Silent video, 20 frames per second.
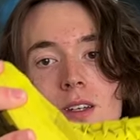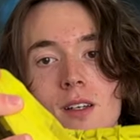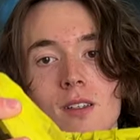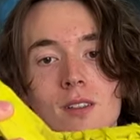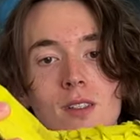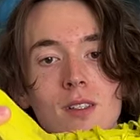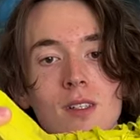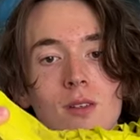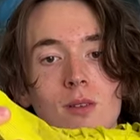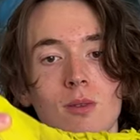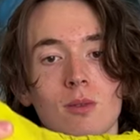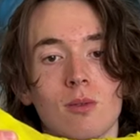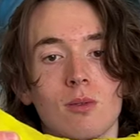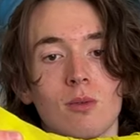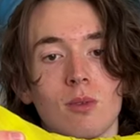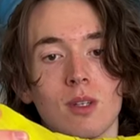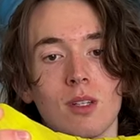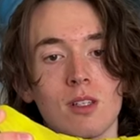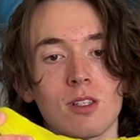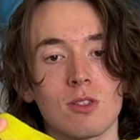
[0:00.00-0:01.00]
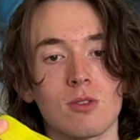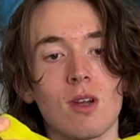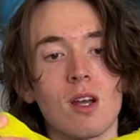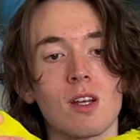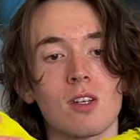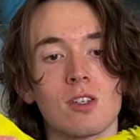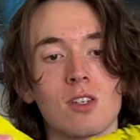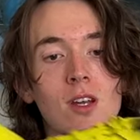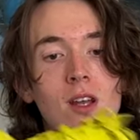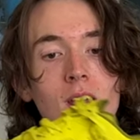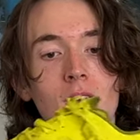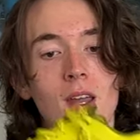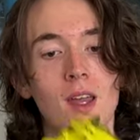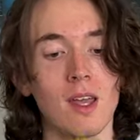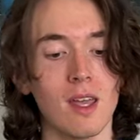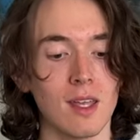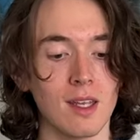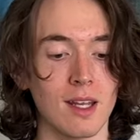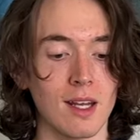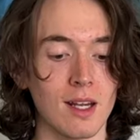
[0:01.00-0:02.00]
doesn't really stretch,
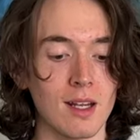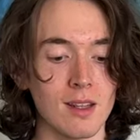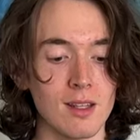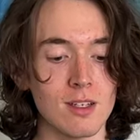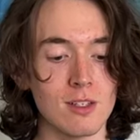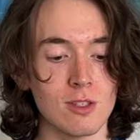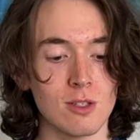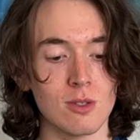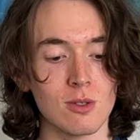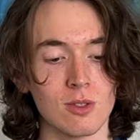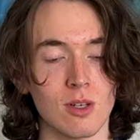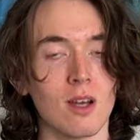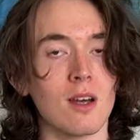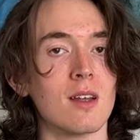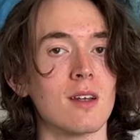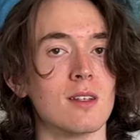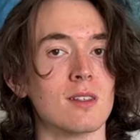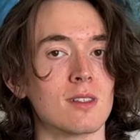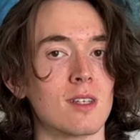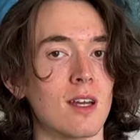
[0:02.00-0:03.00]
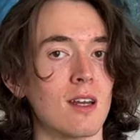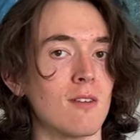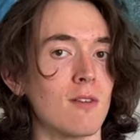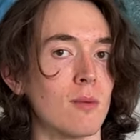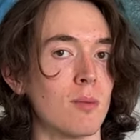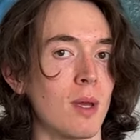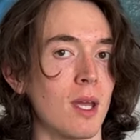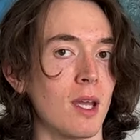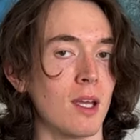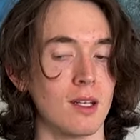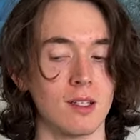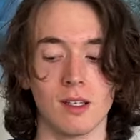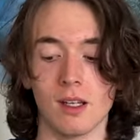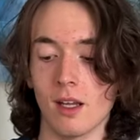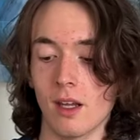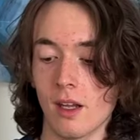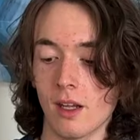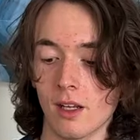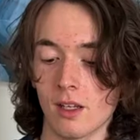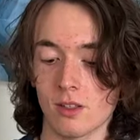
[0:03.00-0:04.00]
getting these shoes on is kind of a pain.
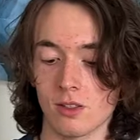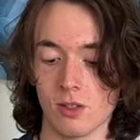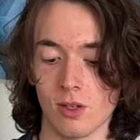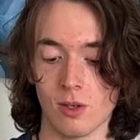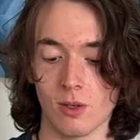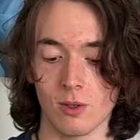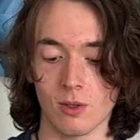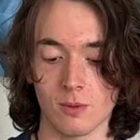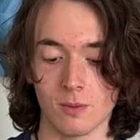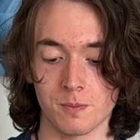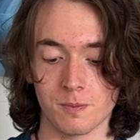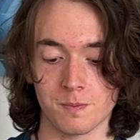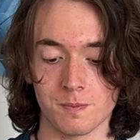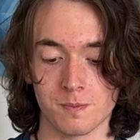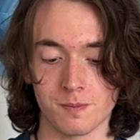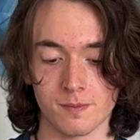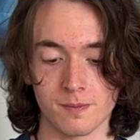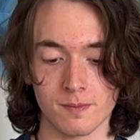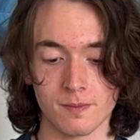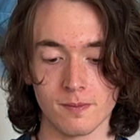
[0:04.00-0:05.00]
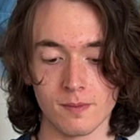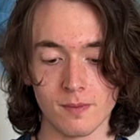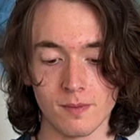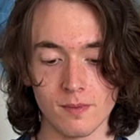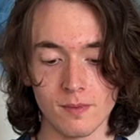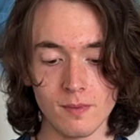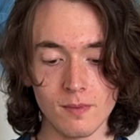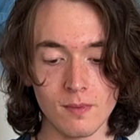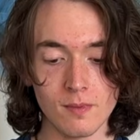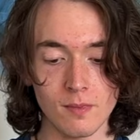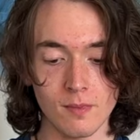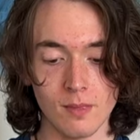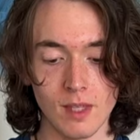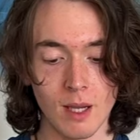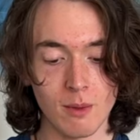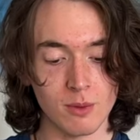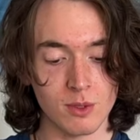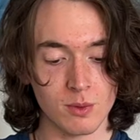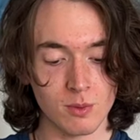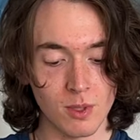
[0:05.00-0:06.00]
So
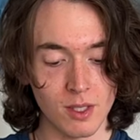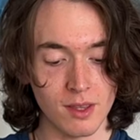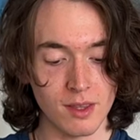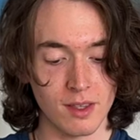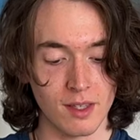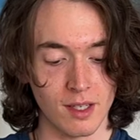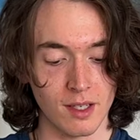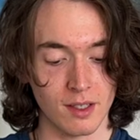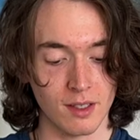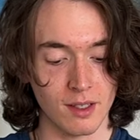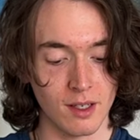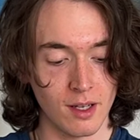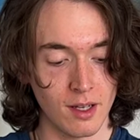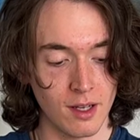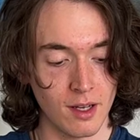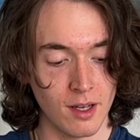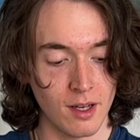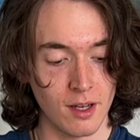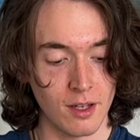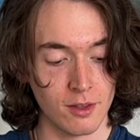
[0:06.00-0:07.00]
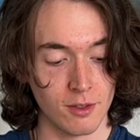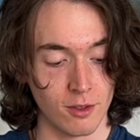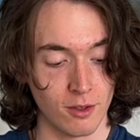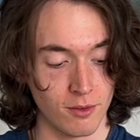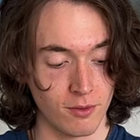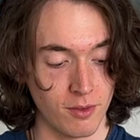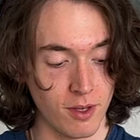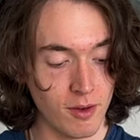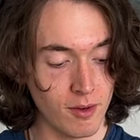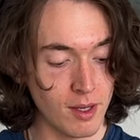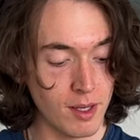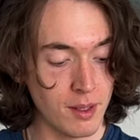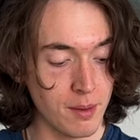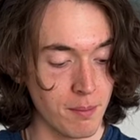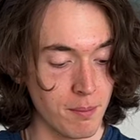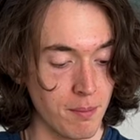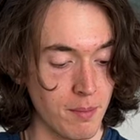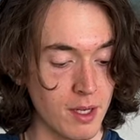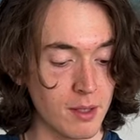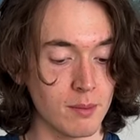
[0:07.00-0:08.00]
that was one thing. They're a very
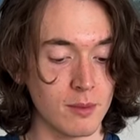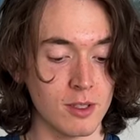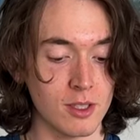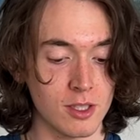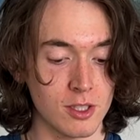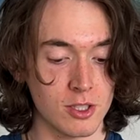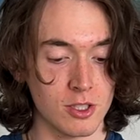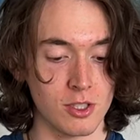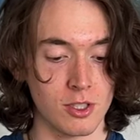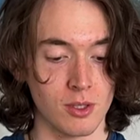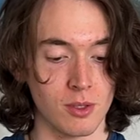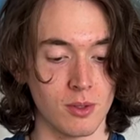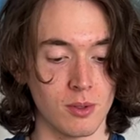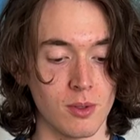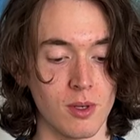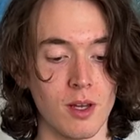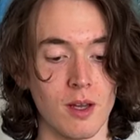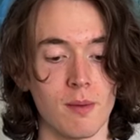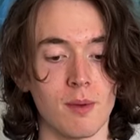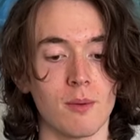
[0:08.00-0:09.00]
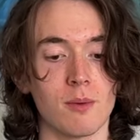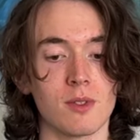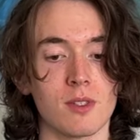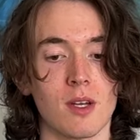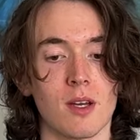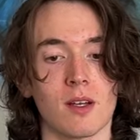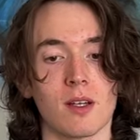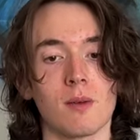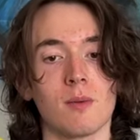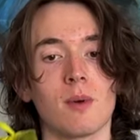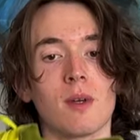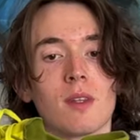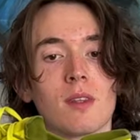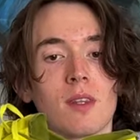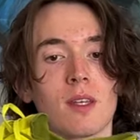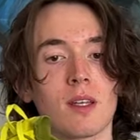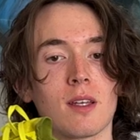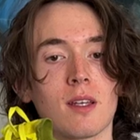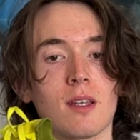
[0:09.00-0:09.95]
minimalist shoe. I mean, we're talking with like a